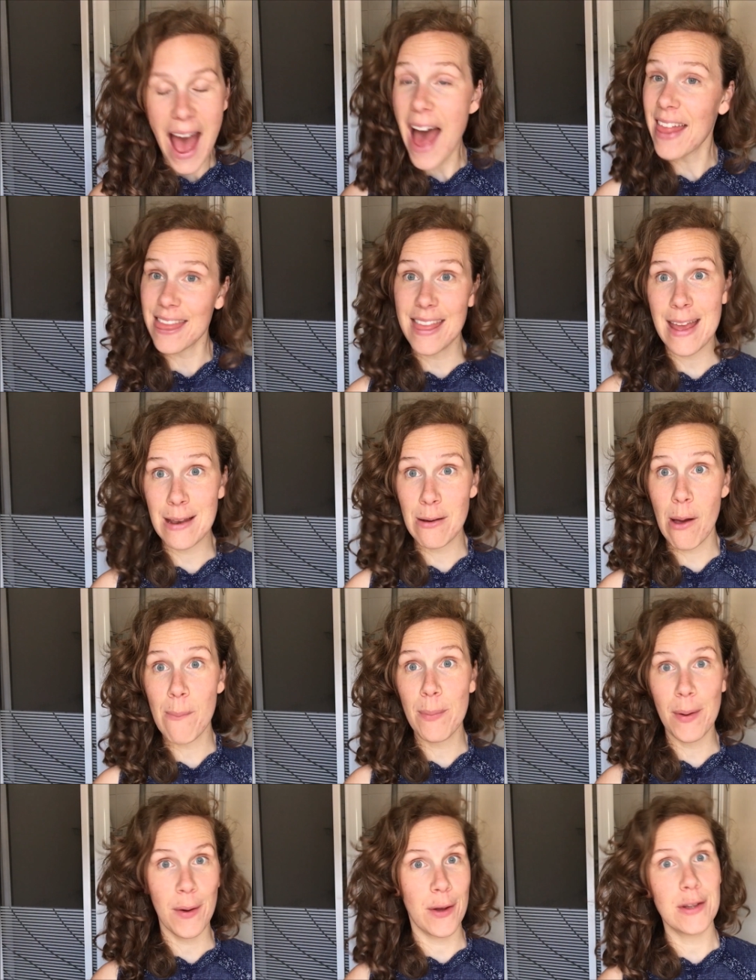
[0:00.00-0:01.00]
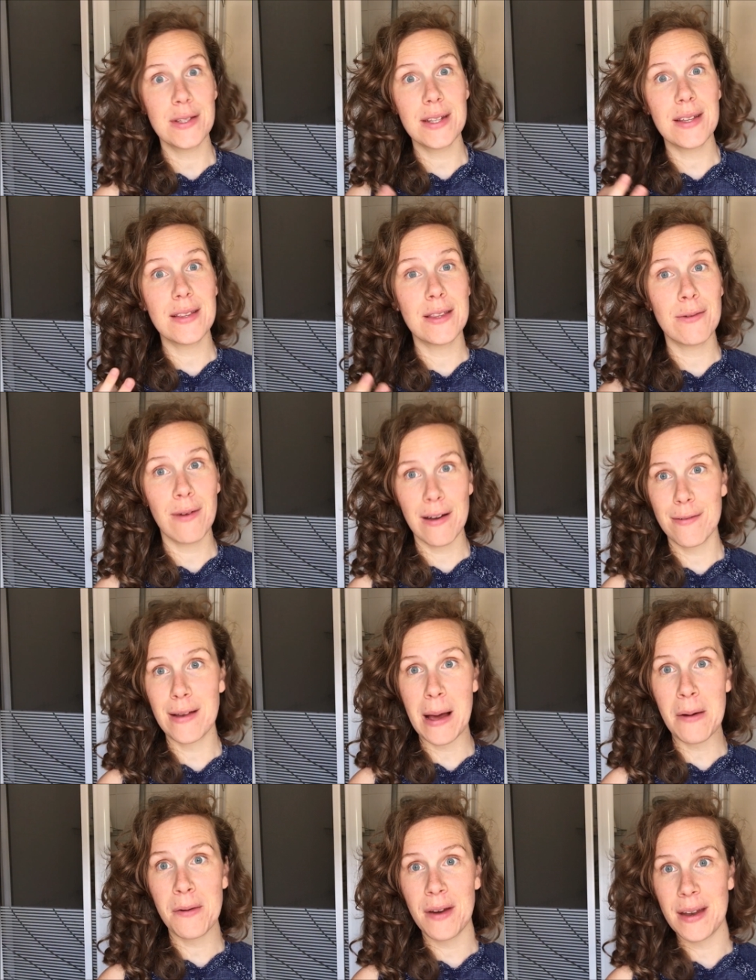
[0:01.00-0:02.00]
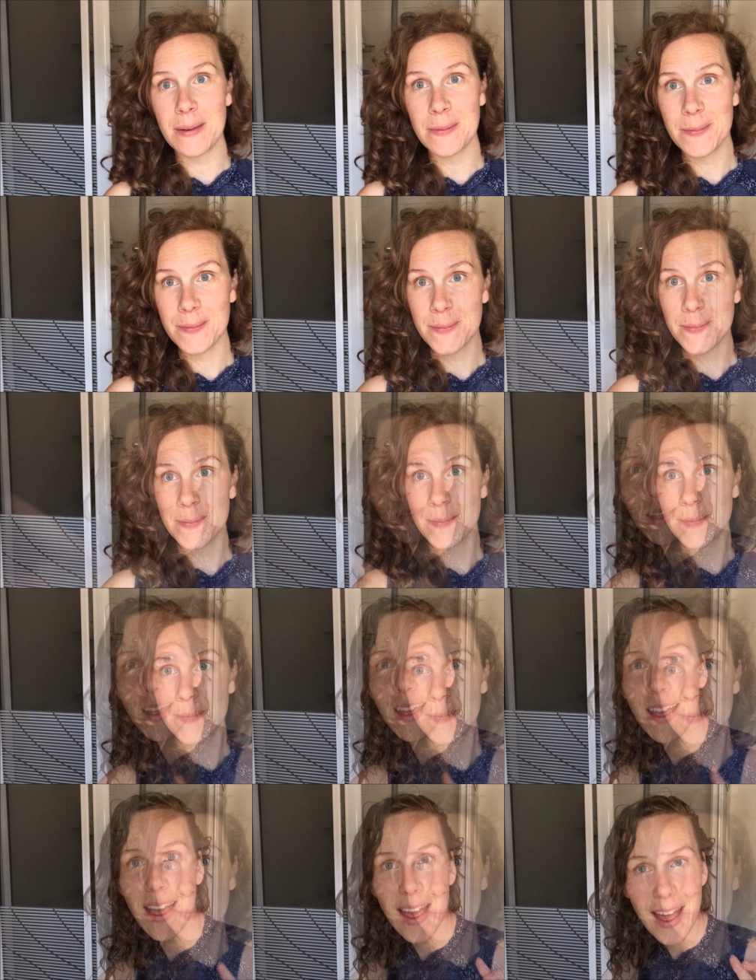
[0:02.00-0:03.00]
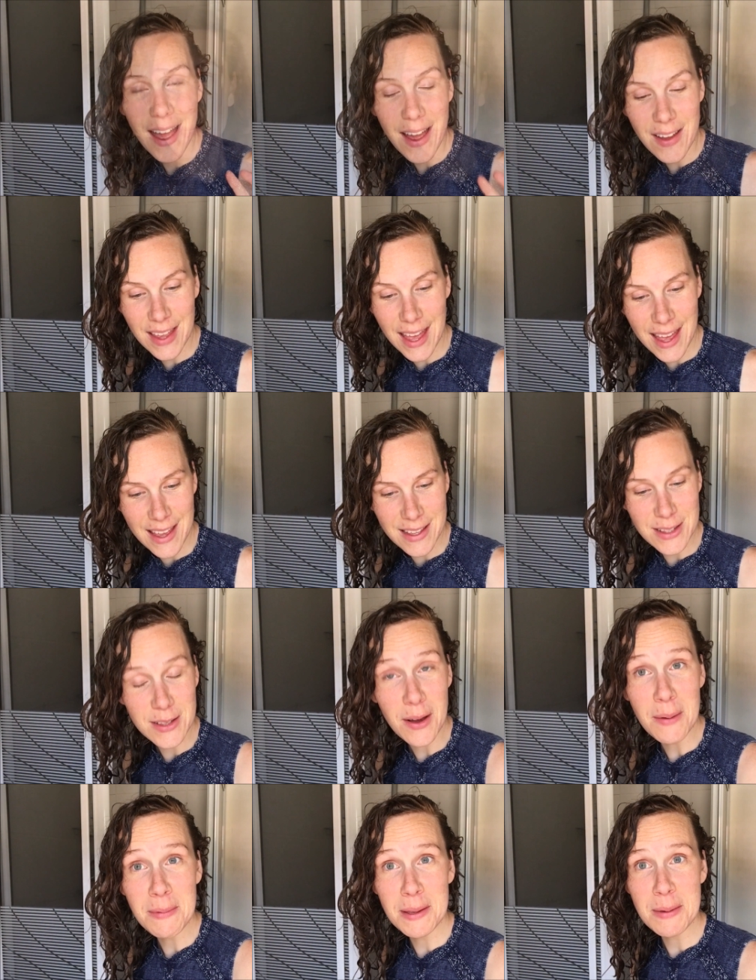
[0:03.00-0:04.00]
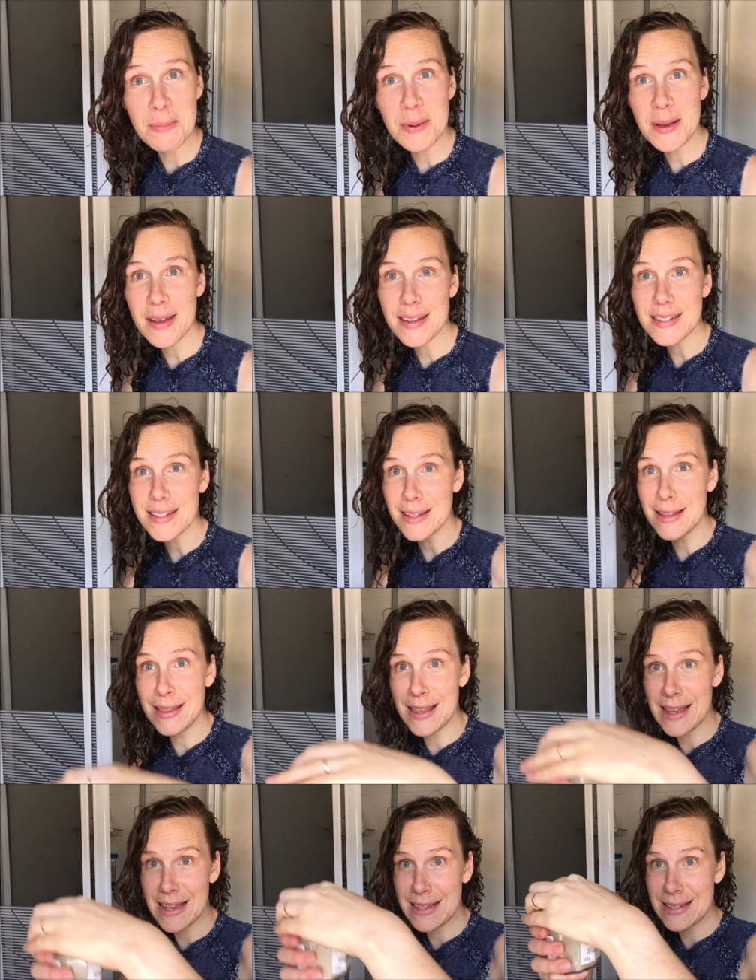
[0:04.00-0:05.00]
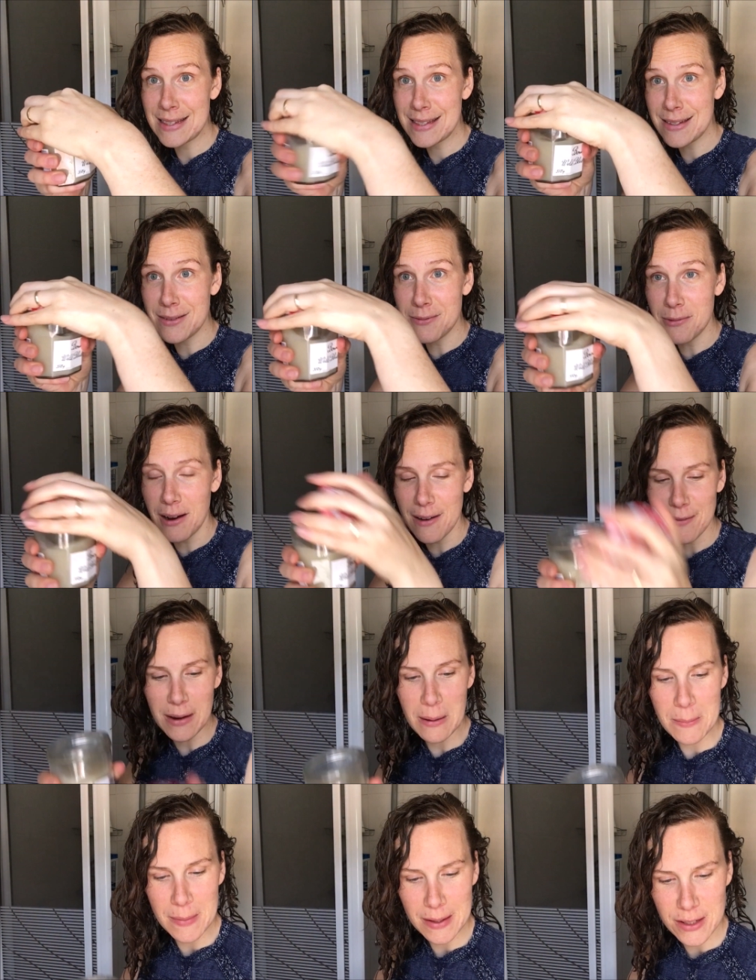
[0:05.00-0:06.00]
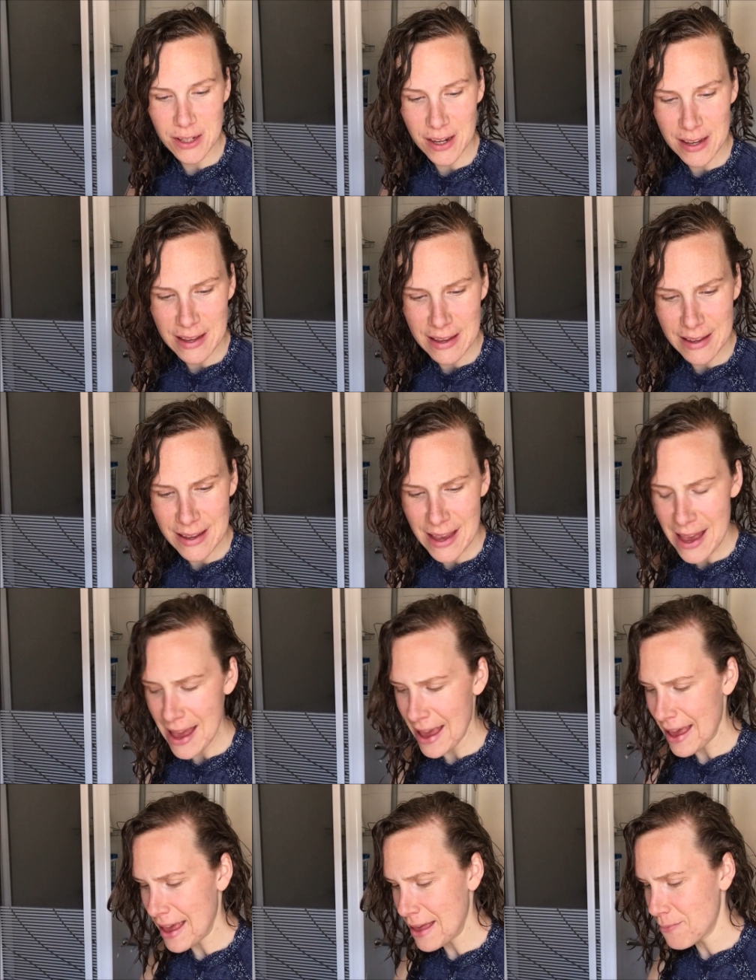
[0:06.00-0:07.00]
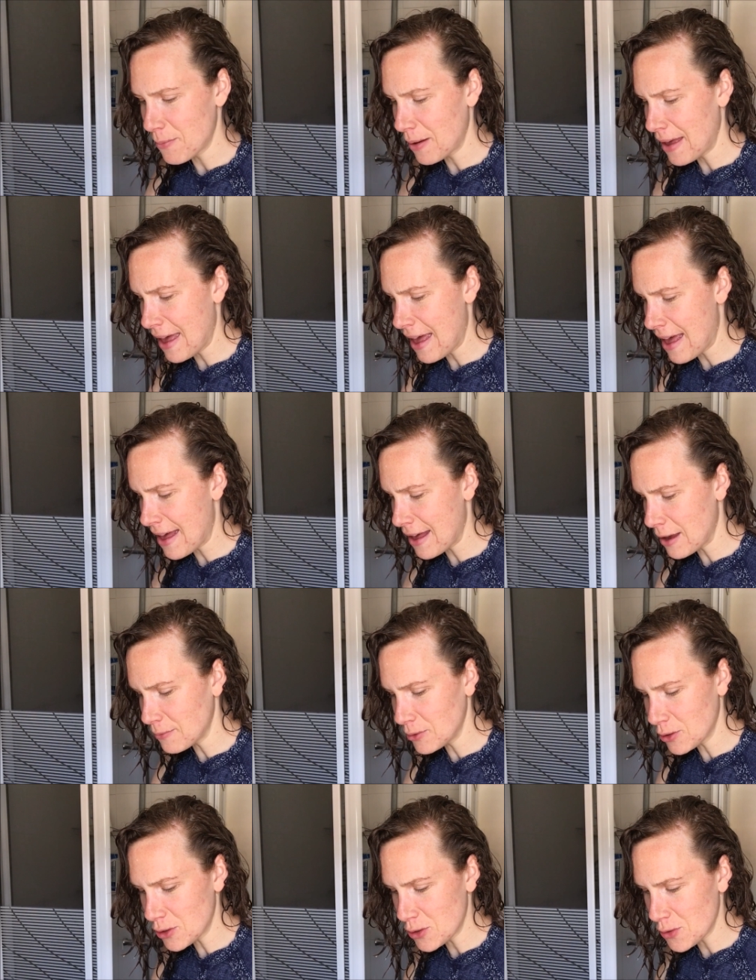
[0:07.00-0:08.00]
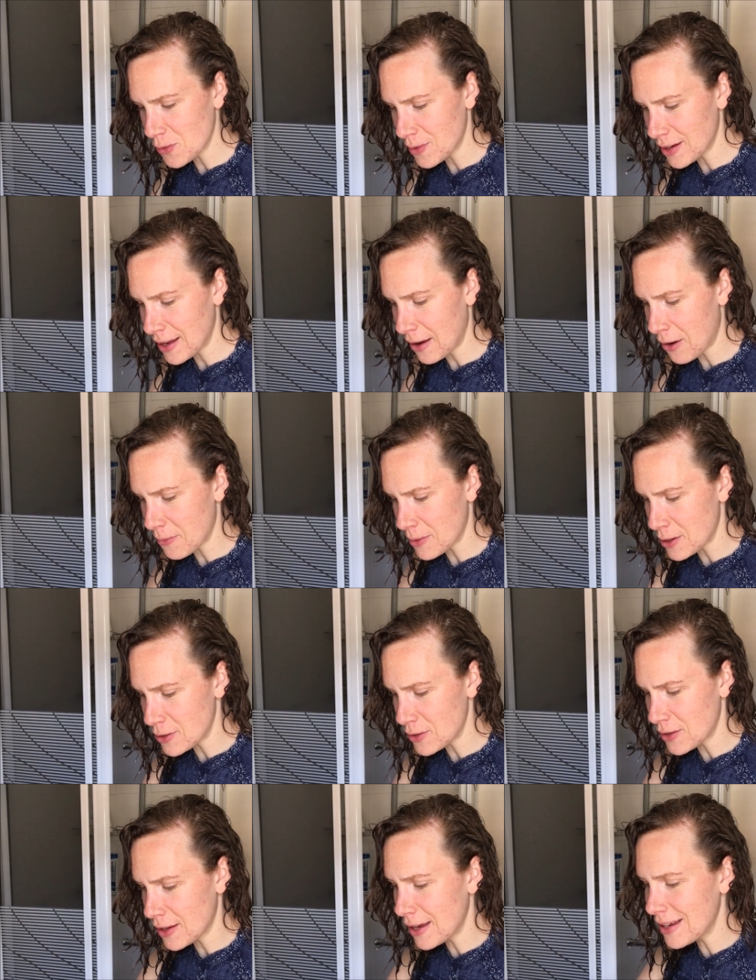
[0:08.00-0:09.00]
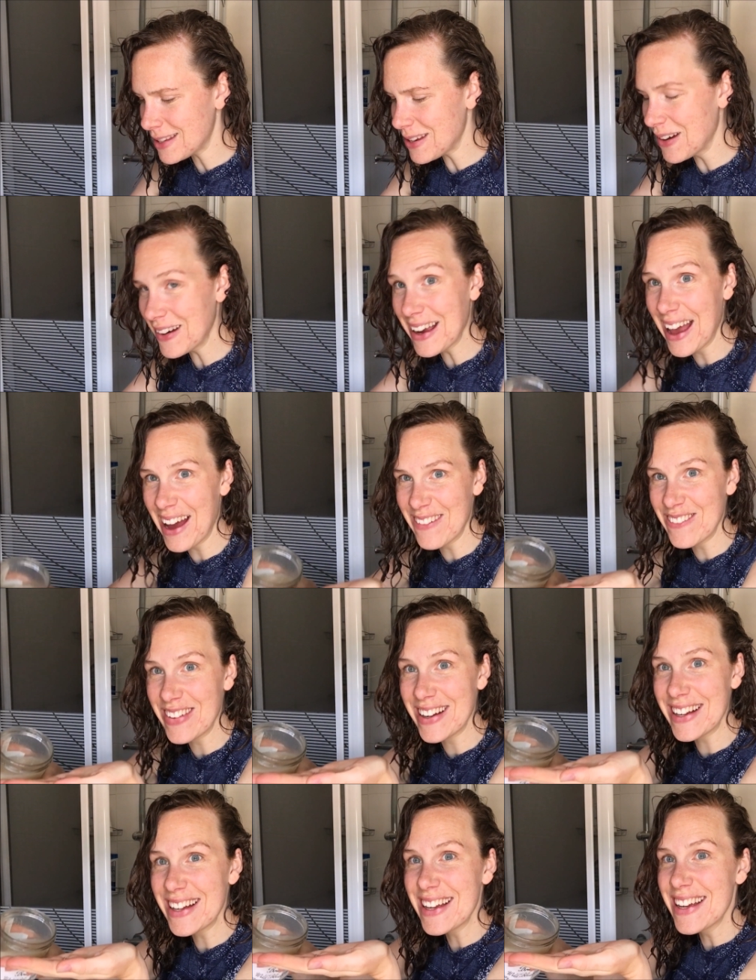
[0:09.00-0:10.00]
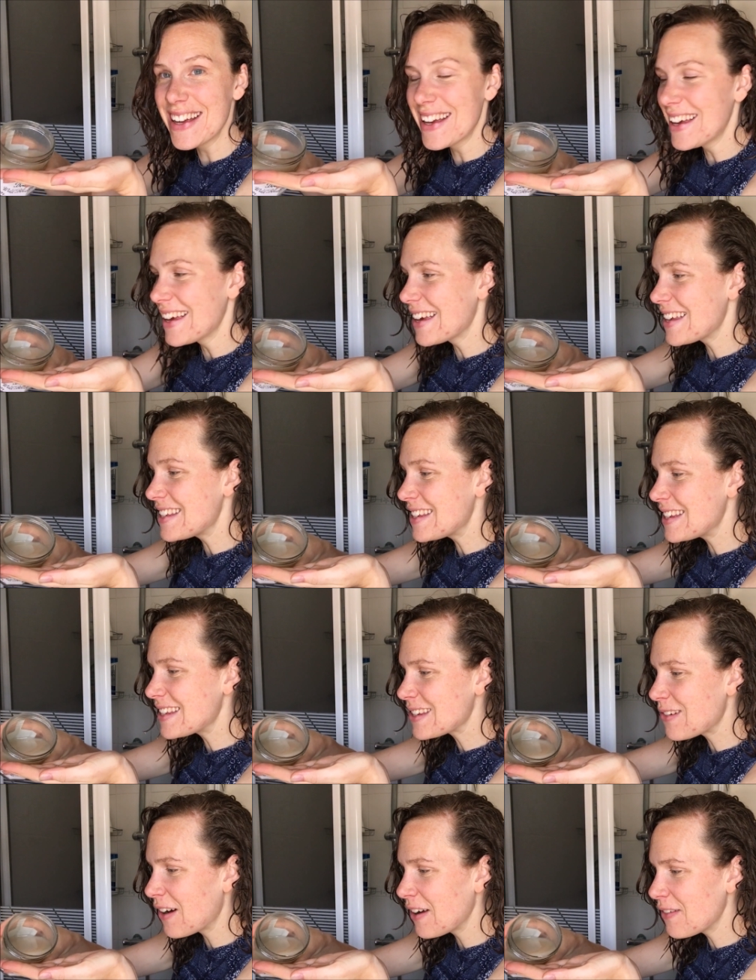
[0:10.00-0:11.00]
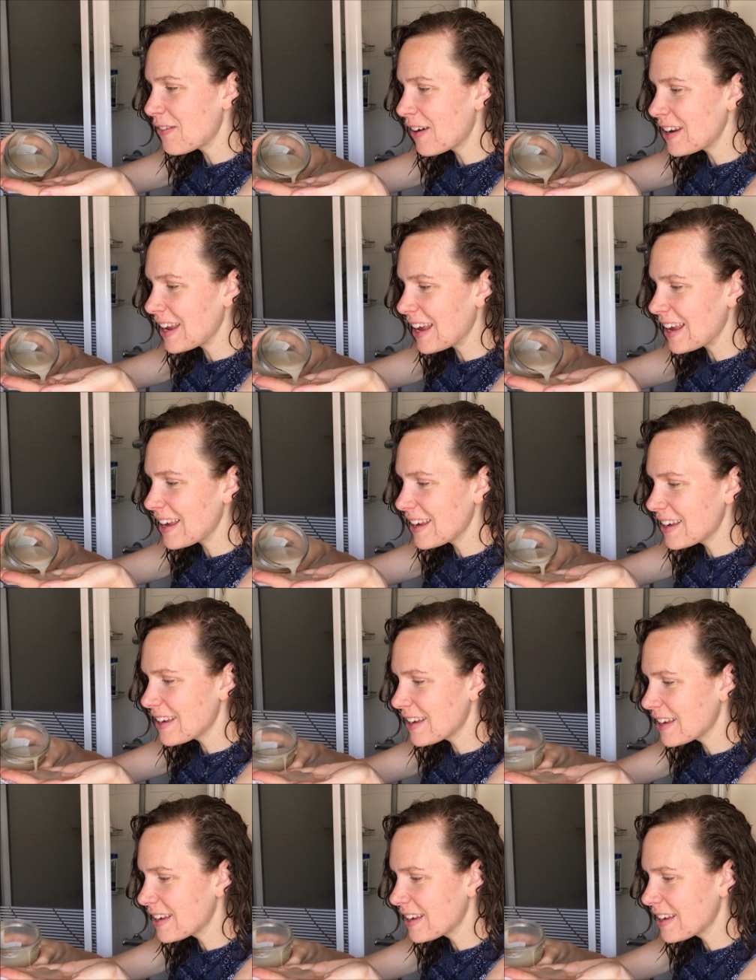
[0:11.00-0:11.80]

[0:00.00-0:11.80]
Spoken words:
and then put the rye flour in. Okay, so I'm going to put this rye flour mixture in my hair. I'm not sure really how I'm going to do this on camera because it's quite runny.